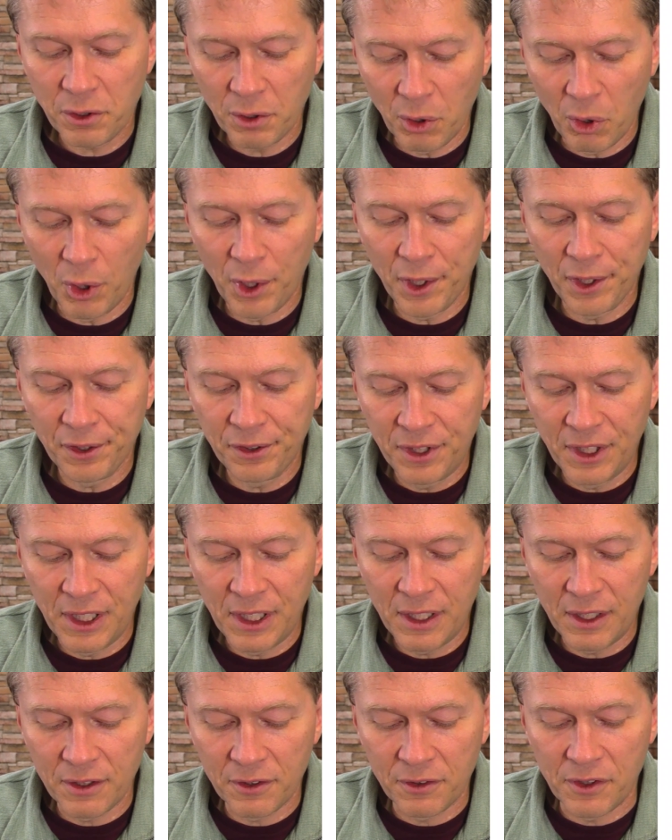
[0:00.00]
loyalty
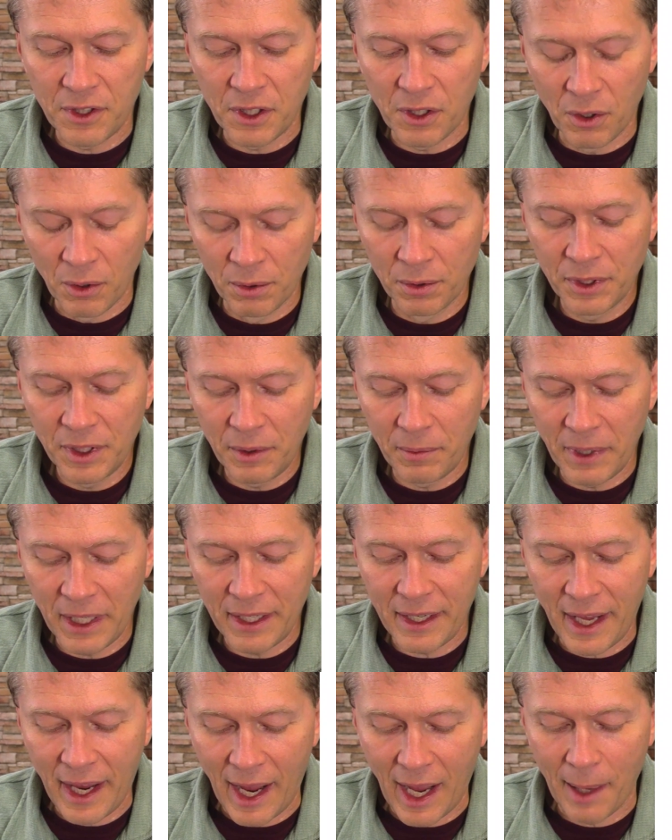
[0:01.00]
is the only way
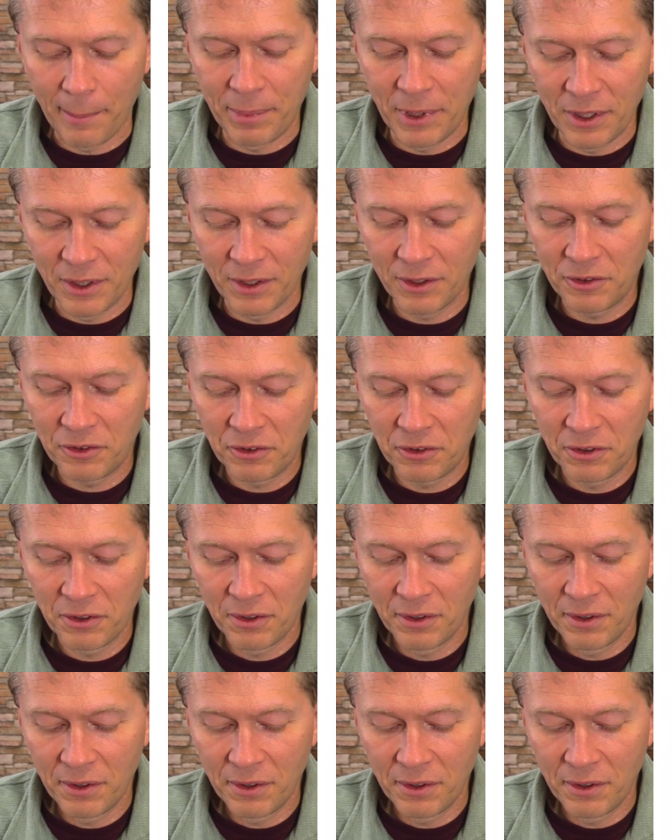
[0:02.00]
to happiness,